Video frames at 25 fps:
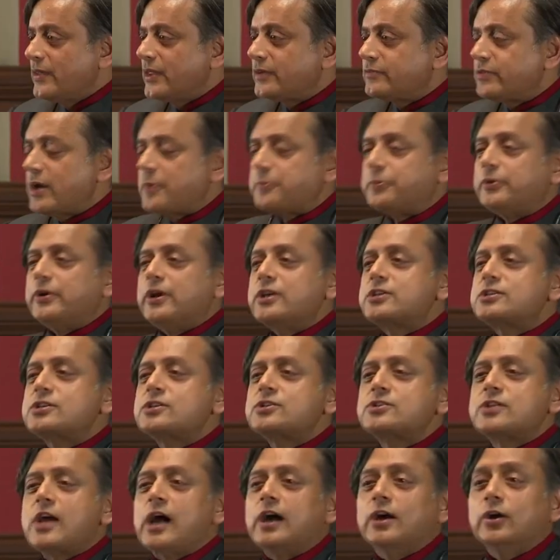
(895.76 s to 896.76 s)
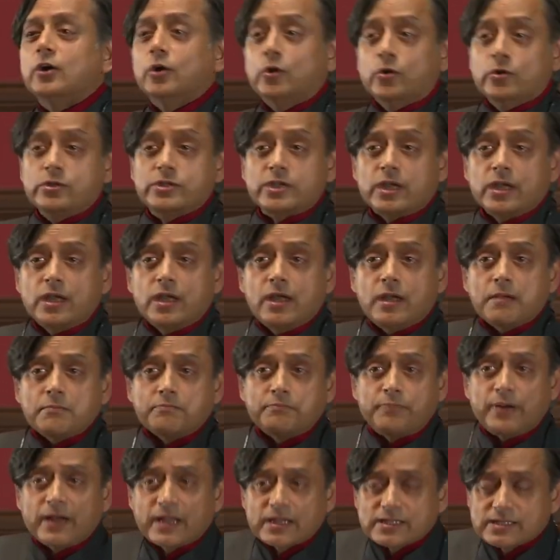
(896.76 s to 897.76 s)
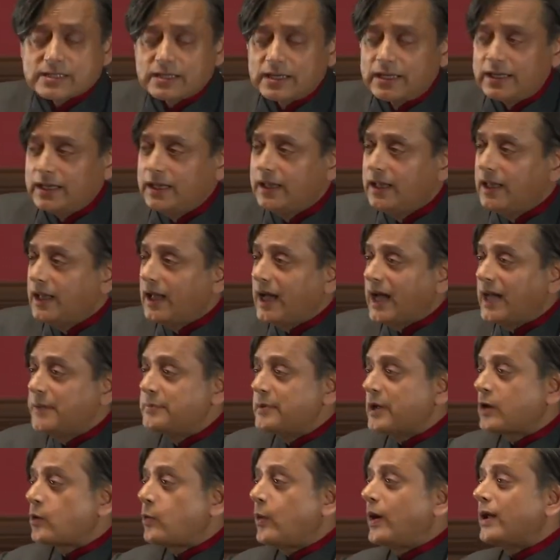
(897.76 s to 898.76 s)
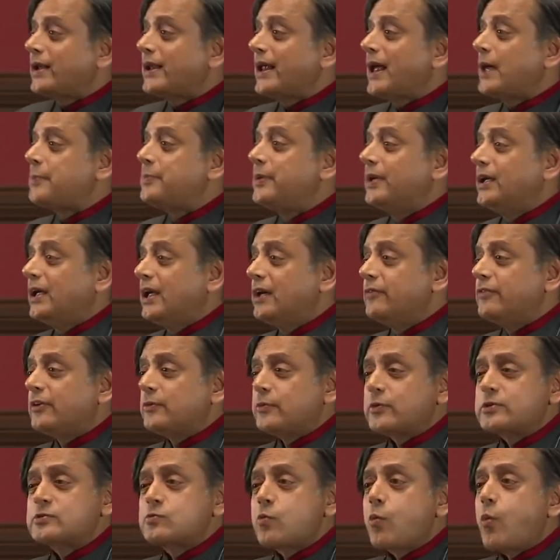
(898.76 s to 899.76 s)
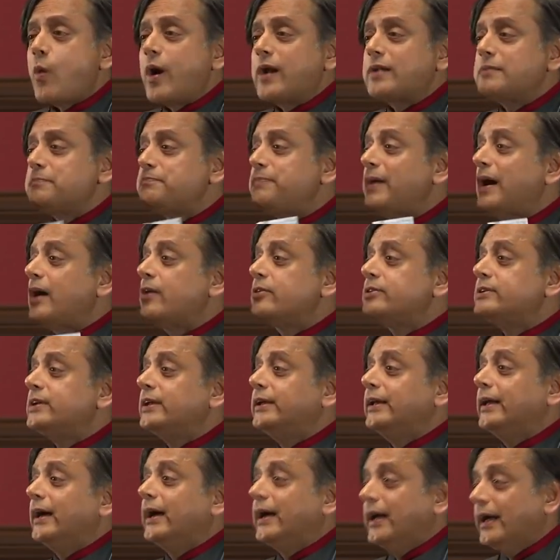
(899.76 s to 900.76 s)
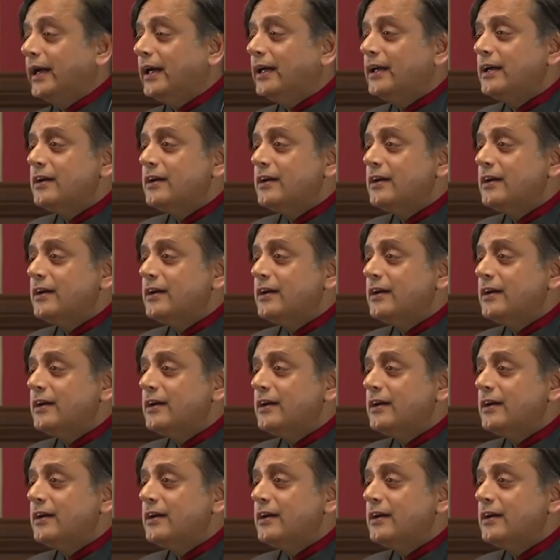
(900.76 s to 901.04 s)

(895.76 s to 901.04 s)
that reparations are owed. Personally, I'd be quite happy if it was £1 a year